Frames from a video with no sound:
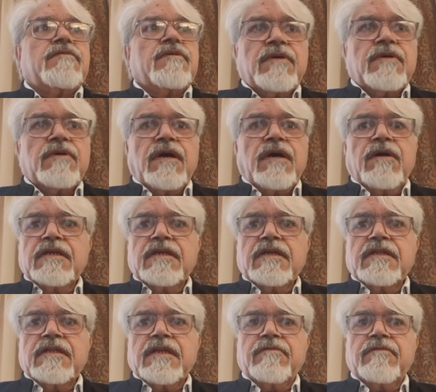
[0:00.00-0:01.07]
to go out
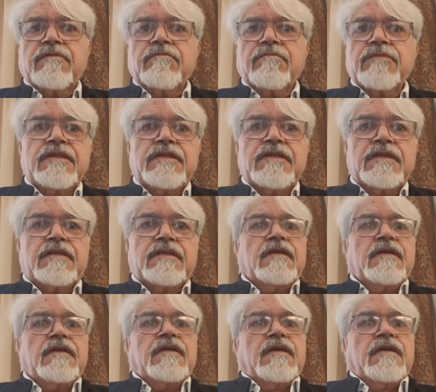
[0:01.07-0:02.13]
and they have to meet
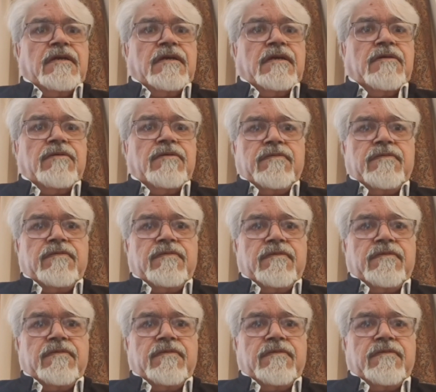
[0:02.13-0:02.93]
and go